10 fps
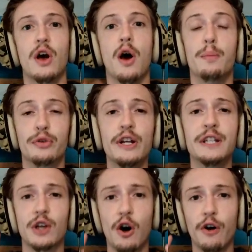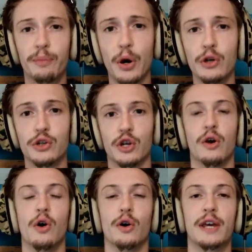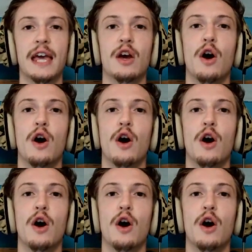Prince of Persia, okay?